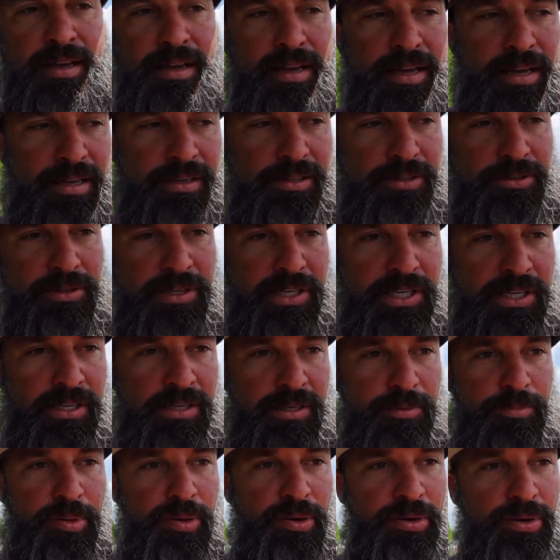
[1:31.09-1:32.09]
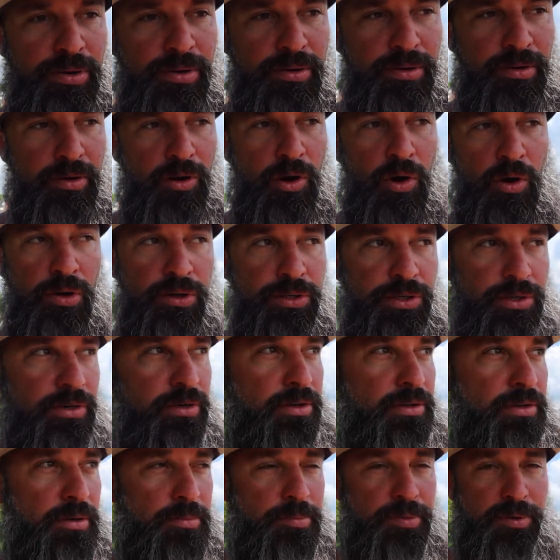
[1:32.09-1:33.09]
and you keep all your
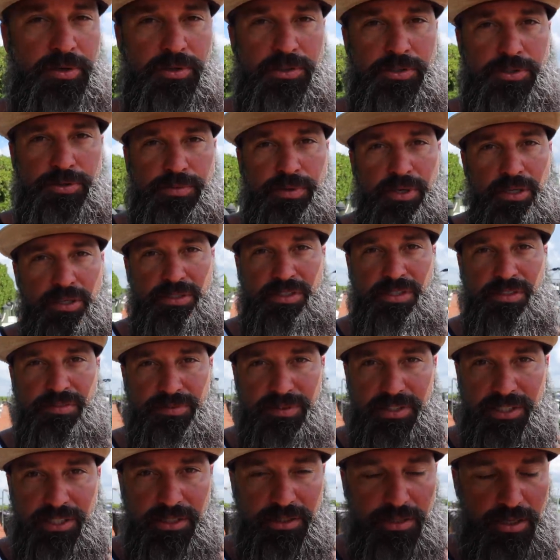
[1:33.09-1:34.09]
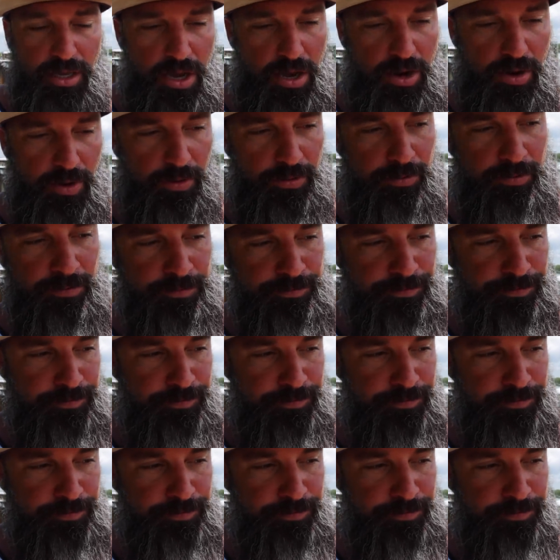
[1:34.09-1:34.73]
other bills relatively low